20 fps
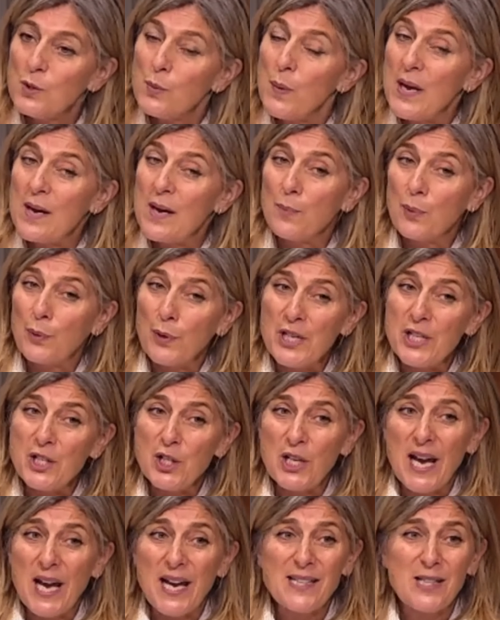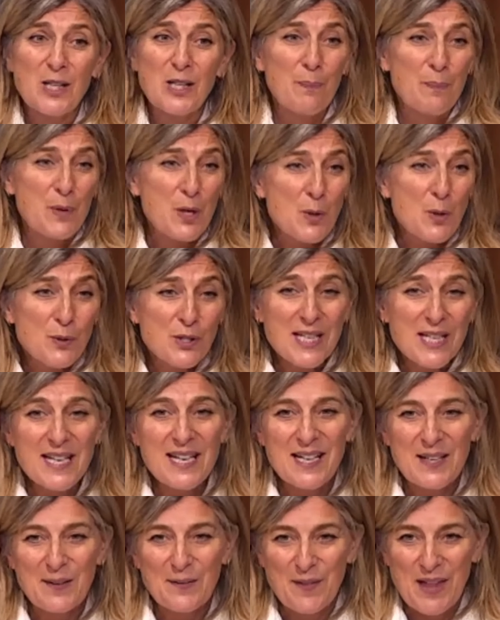we appreciate the beauty
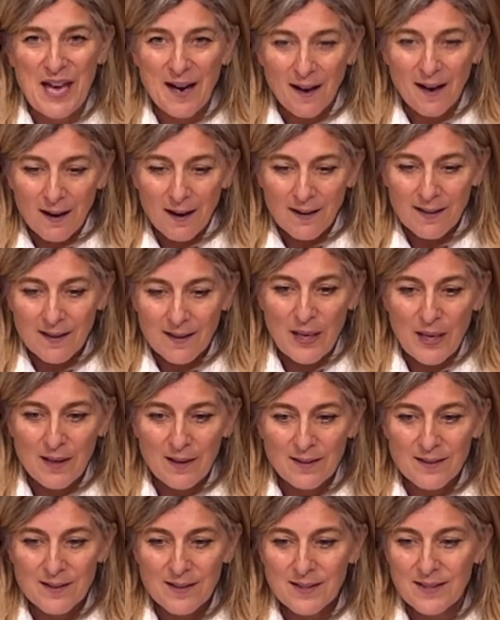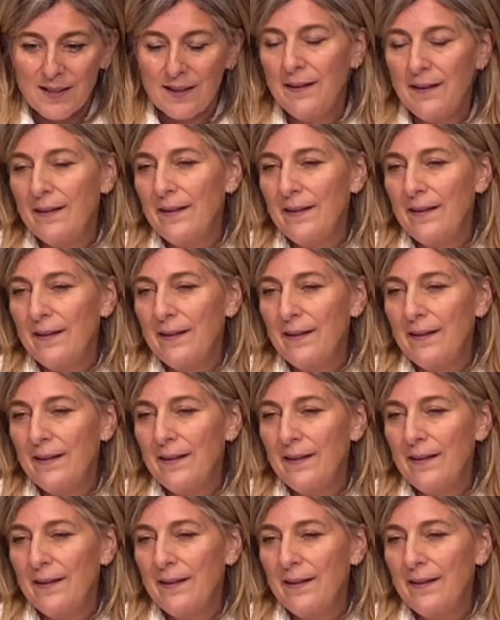of their other parts,